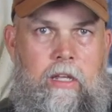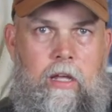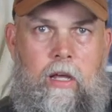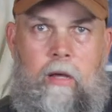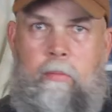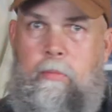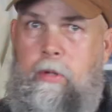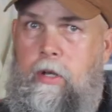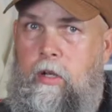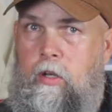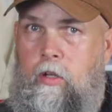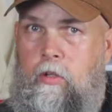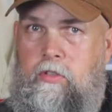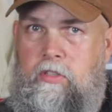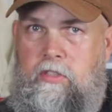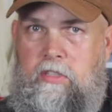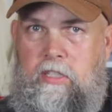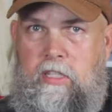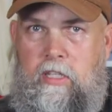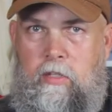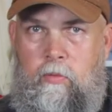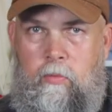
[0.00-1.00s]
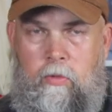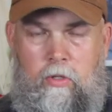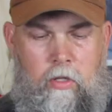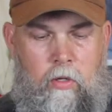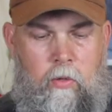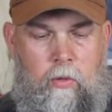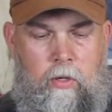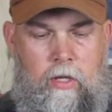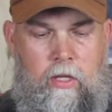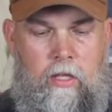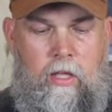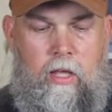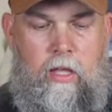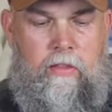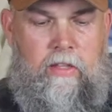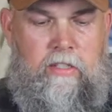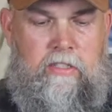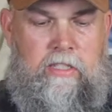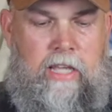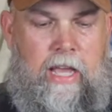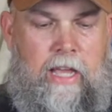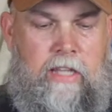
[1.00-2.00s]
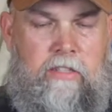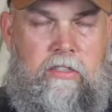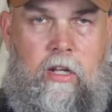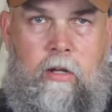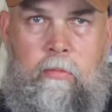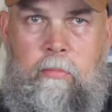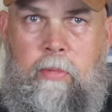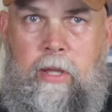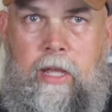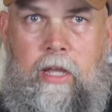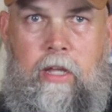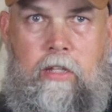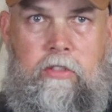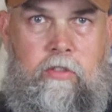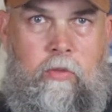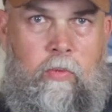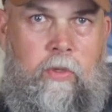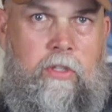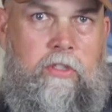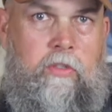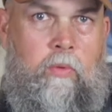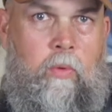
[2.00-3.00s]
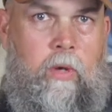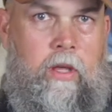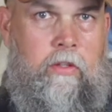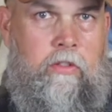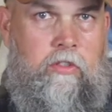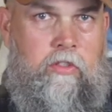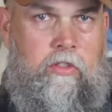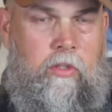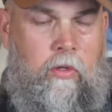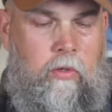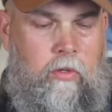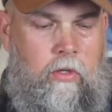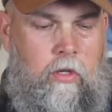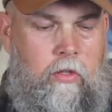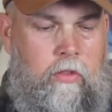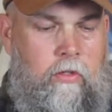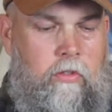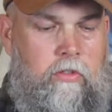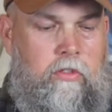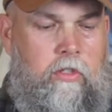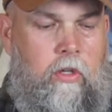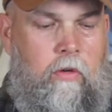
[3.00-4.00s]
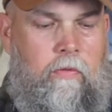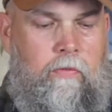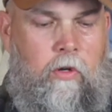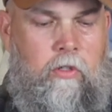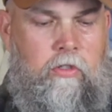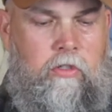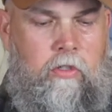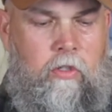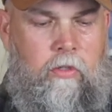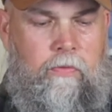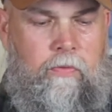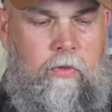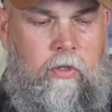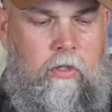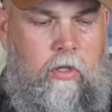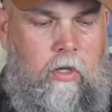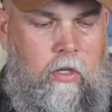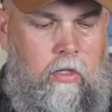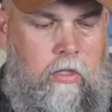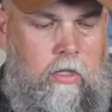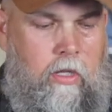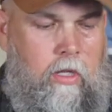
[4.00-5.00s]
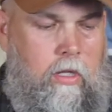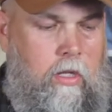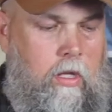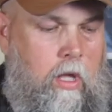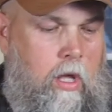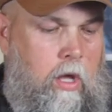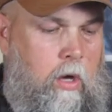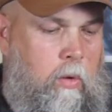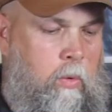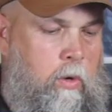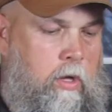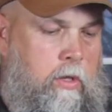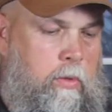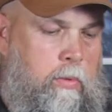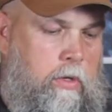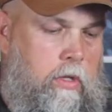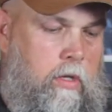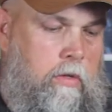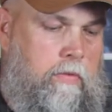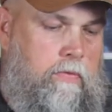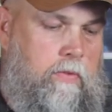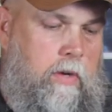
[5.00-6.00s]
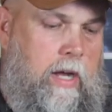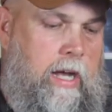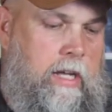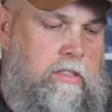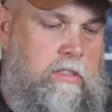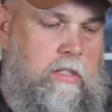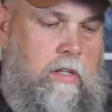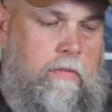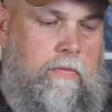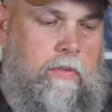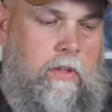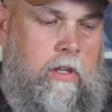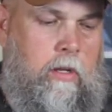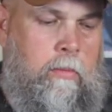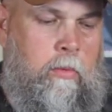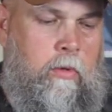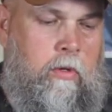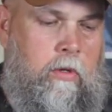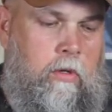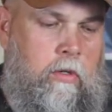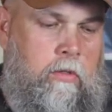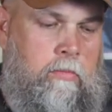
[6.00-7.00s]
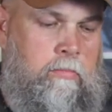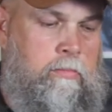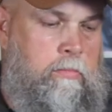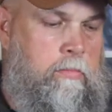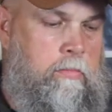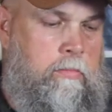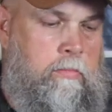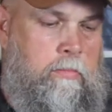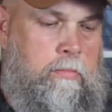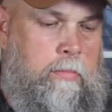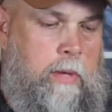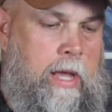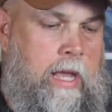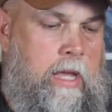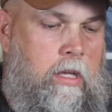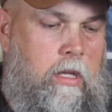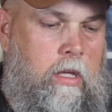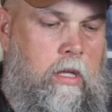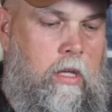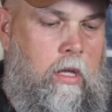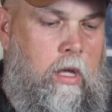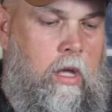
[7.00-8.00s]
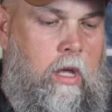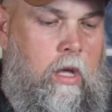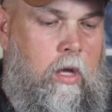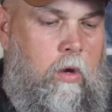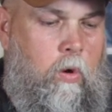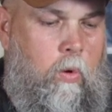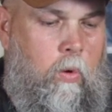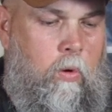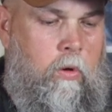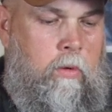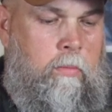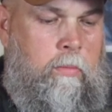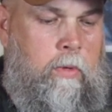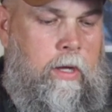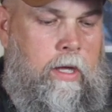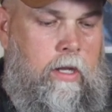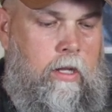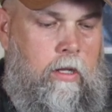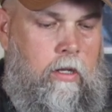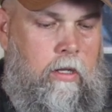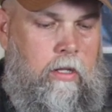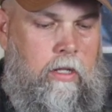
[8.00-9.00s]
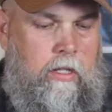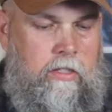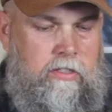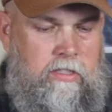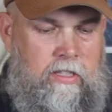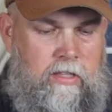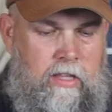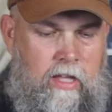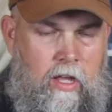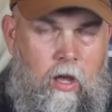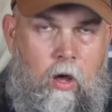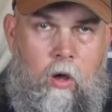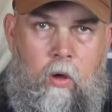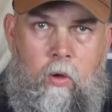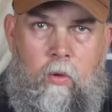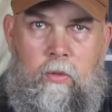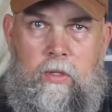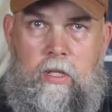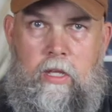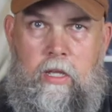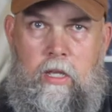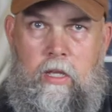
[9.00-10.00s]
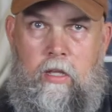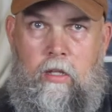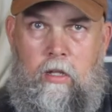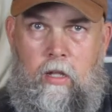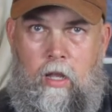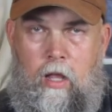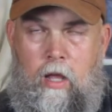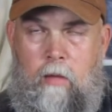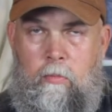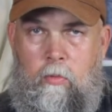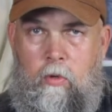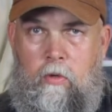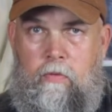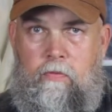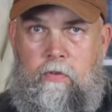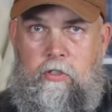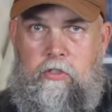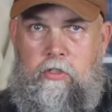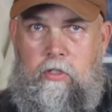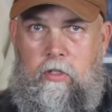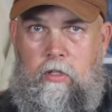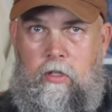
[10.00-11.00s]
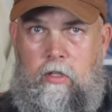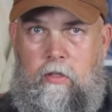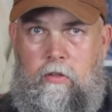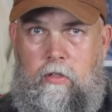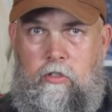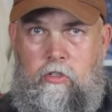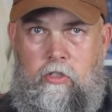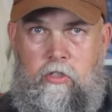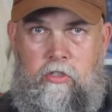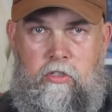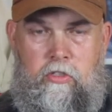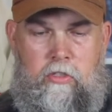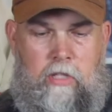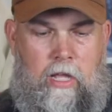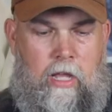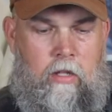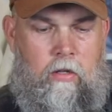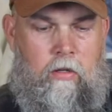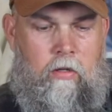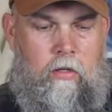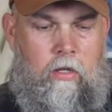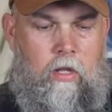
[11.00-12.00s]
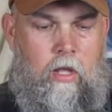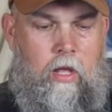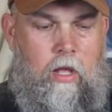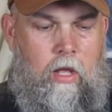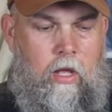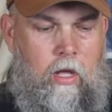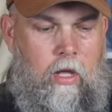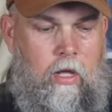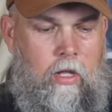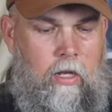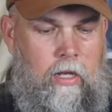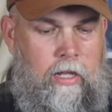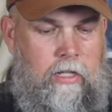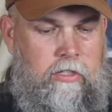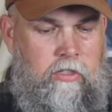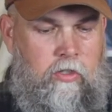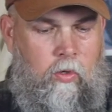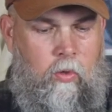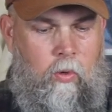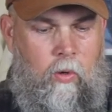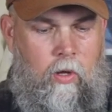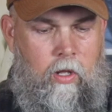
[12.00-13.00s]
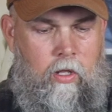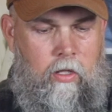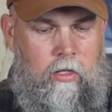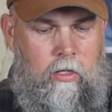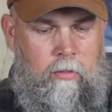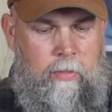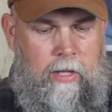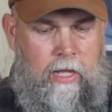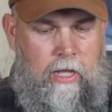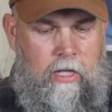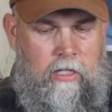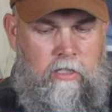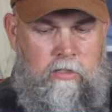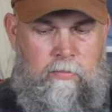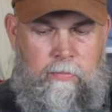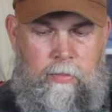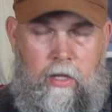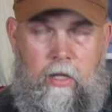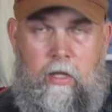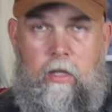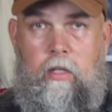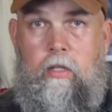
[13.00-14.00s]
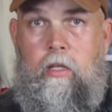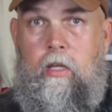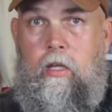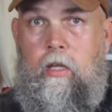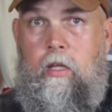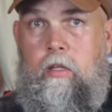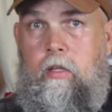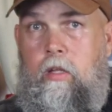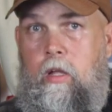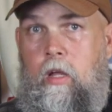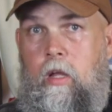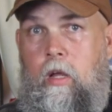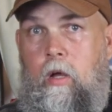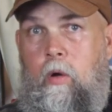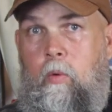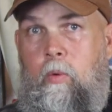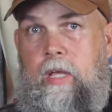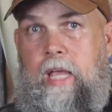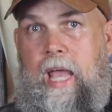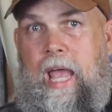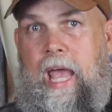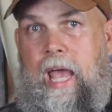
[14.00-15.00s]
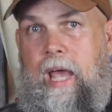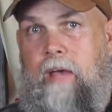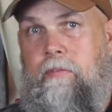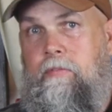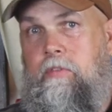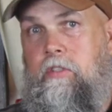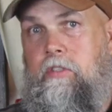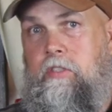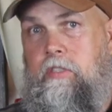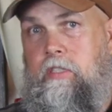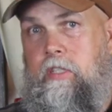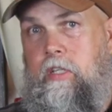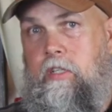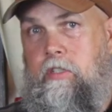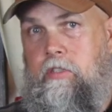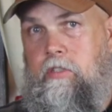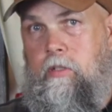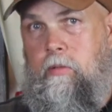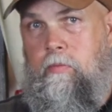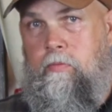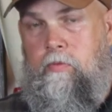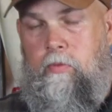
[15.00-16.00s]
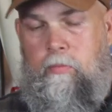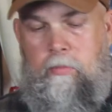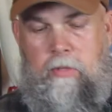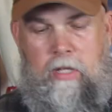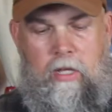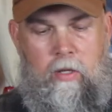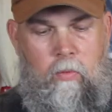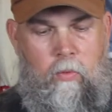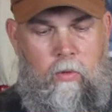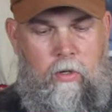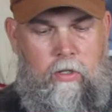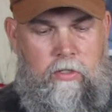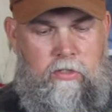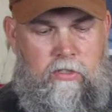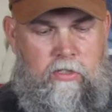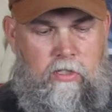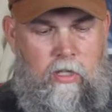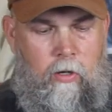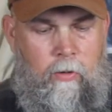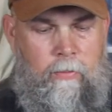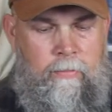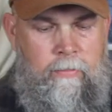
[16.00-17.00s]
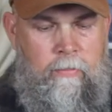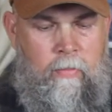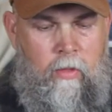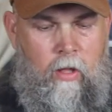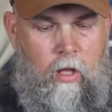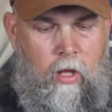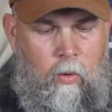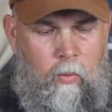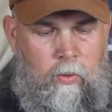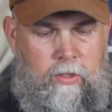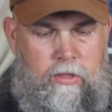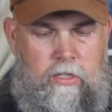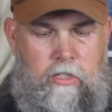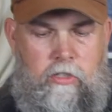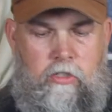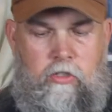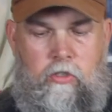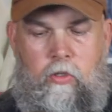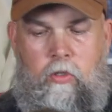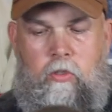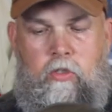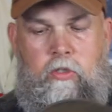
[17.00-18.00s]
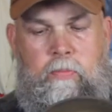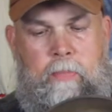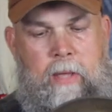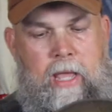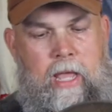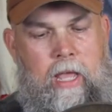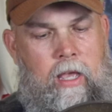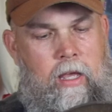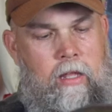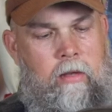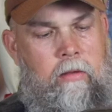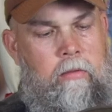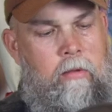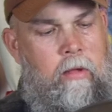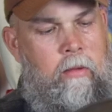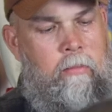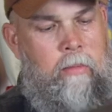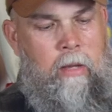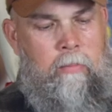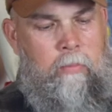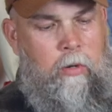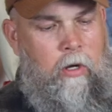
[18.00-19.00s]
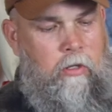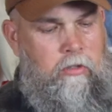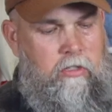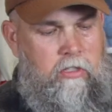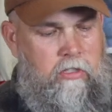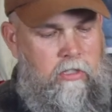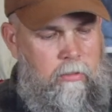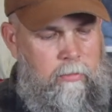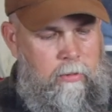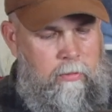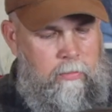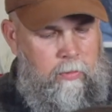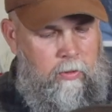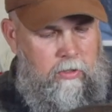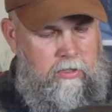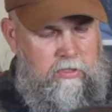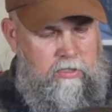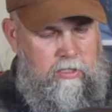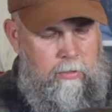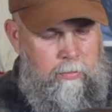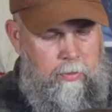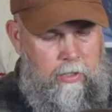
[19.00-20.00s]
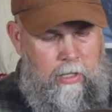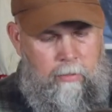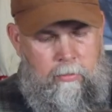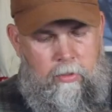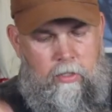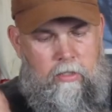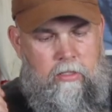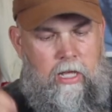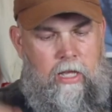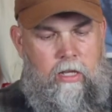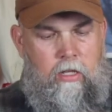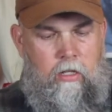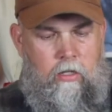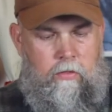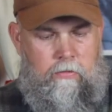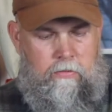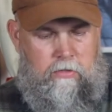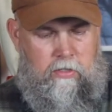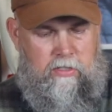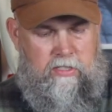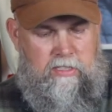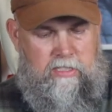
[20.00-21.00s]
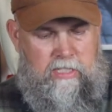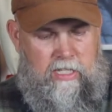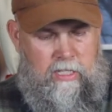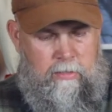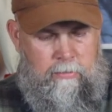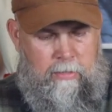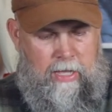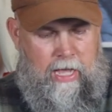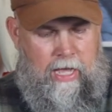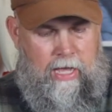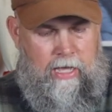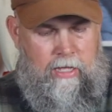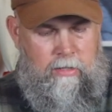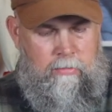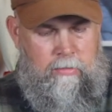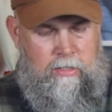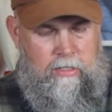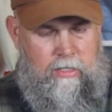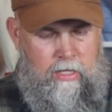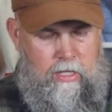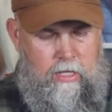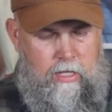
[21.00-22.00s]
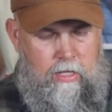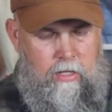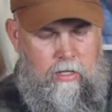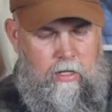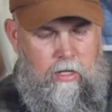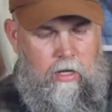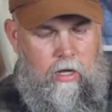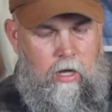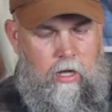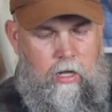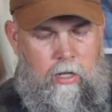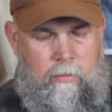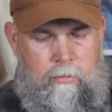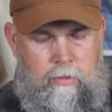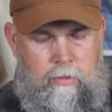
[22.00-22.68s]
up, but it loses heat really quick. These cast iron pans, the reason why they're so good and they're so versatile for cooking, whether we're going to fry stuff in them or bake cornbread in it, is that they hold heat a lot more efficiently than just standard lesser quality pans. But again, we have to season them from day one. So with this used pan, my approach is going to be pretty simple. I'm going to take it over to the sink behind me. All I'm